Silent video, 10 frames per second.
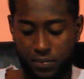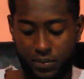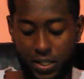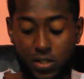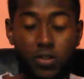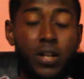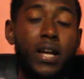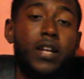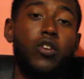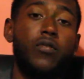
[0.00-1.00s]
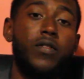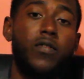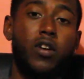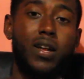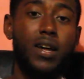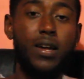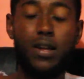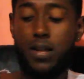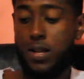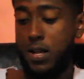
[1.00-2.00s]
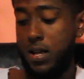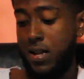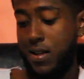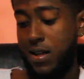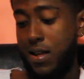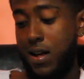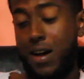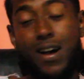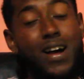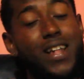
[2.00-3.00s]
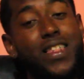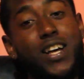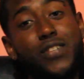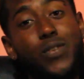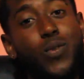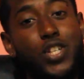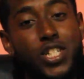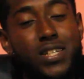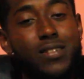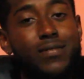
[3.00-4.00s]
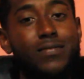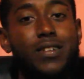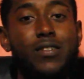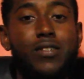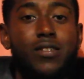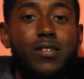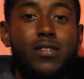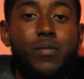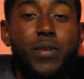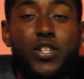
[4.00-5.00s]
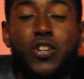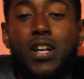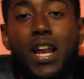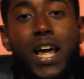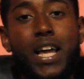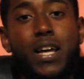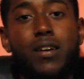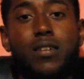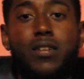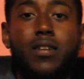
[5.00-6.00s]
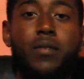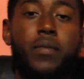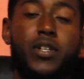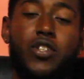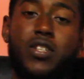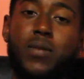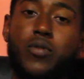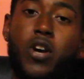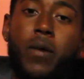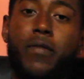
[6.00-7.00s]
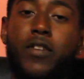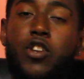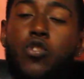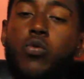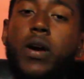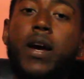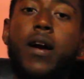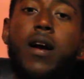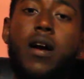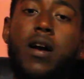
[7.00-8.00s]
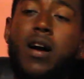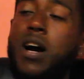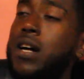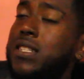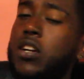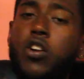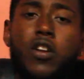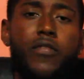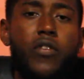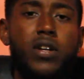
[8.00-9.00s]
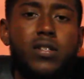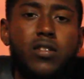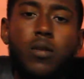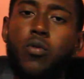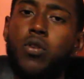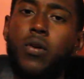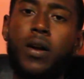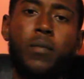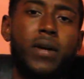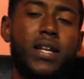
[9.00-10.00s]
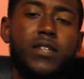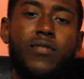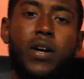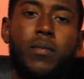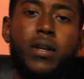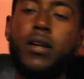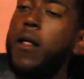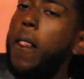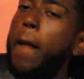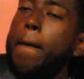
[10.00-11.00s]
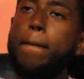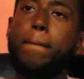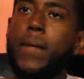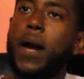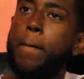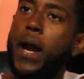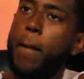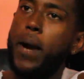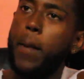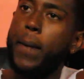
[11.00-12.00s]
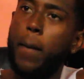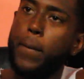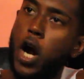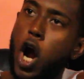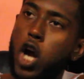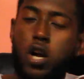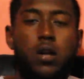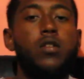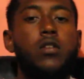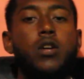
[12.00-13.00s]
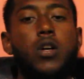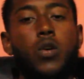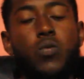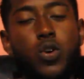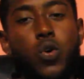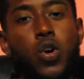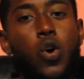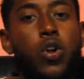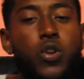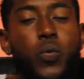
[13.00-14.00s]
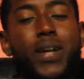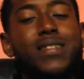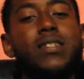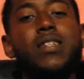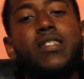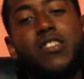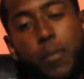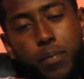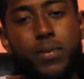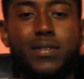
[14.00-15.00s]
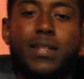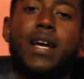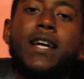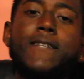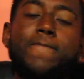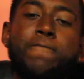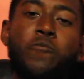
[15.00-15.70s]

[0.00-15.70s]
That's gonna end off the vlog here. Thanks for watching. Make sure to like. Make sure to subscribe if you're new here. And tell all your friends. Come on, you gotta make this family big. We're going all the way to the top. Alright?